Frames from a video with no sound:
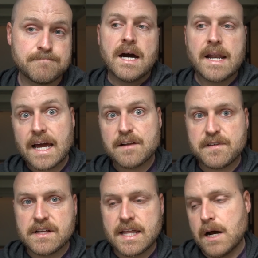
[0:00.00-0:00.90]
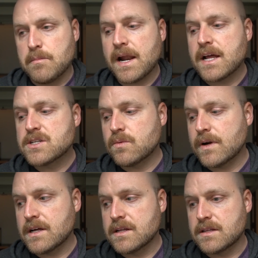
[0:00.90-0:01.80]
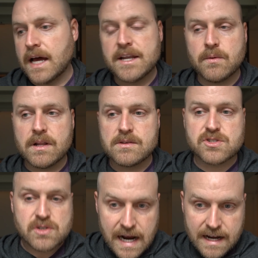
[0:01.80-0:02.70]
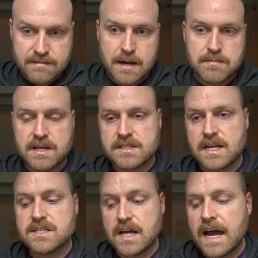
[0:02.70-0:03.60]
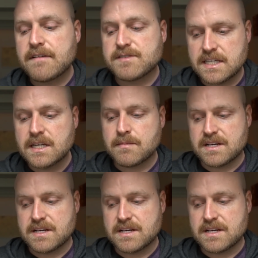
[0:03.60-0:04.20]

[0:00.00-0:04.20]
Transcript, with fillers: And I got to figure that out, but I don't want to. I don't want to lose track of that because I, I have seen in